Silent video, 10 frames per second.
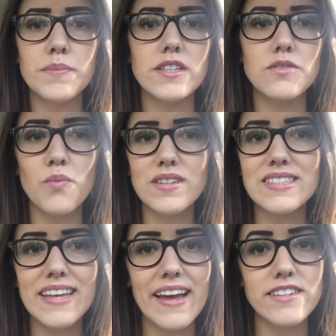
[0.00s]
But
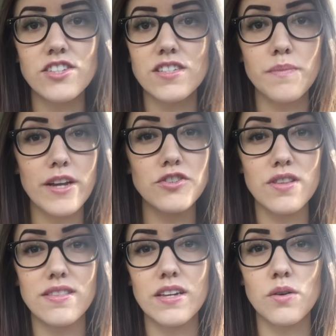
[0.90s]
once again, just make sure
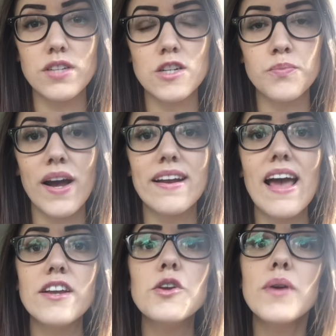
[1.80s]
that they don't touch bread.
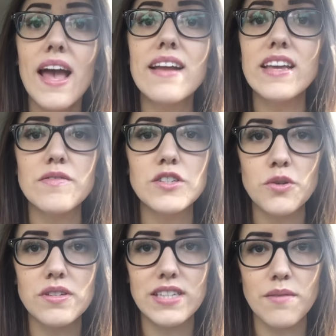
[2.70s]
And you can even
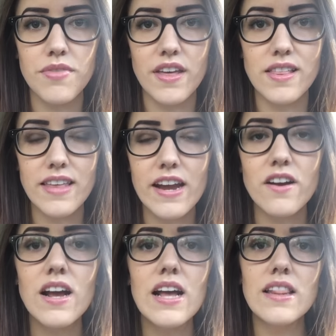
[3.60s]
do the same thing there.